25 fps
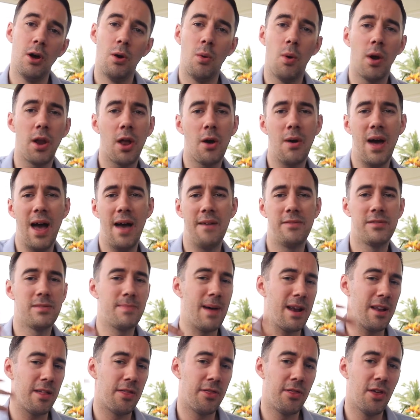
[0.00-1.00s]
what I'll have is
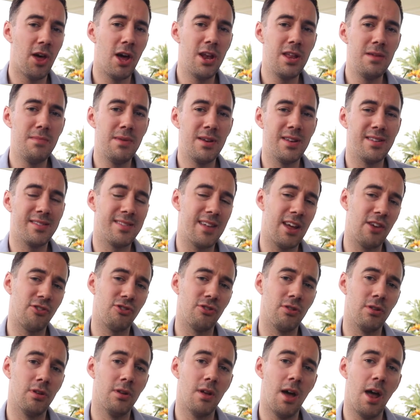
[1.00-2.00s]
about a 30-minute
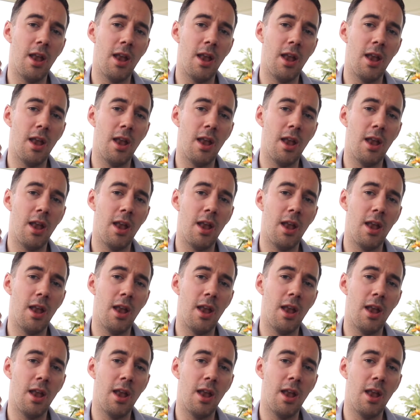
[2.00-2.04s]
session,